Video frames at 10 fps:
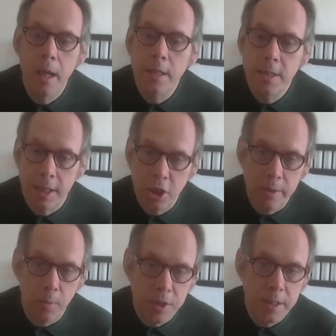Said
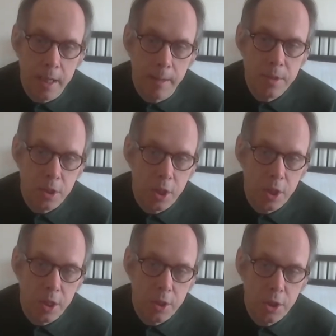she wanted to come to
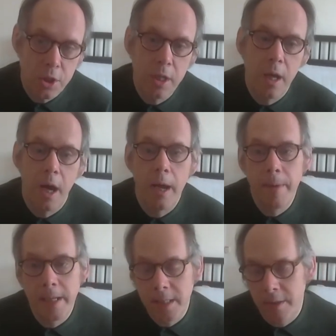church. I
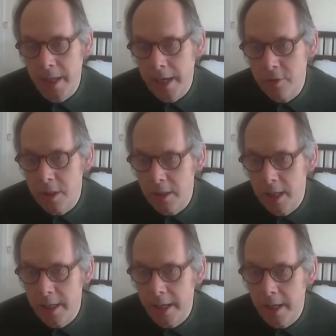met her at the Hadrian
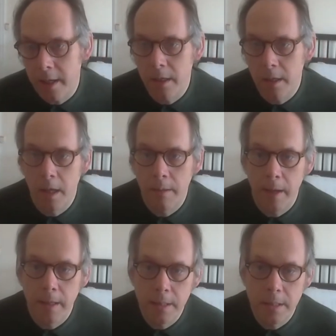Clinic,
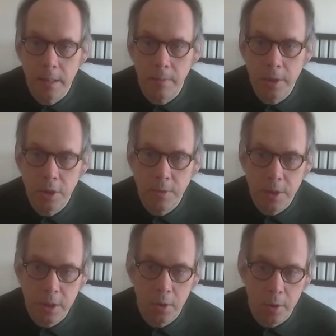and when she was
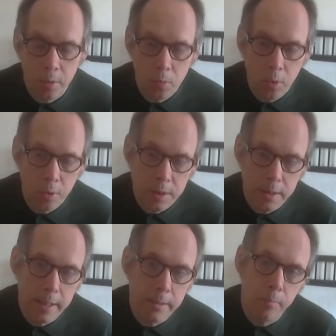still on the ward, and
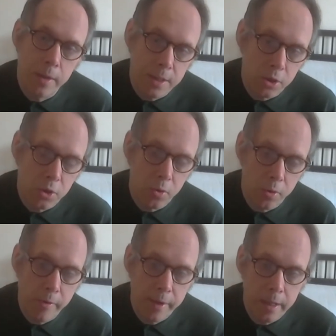then went and saw
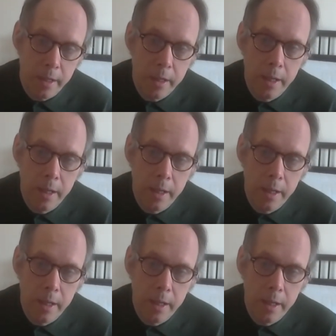her in our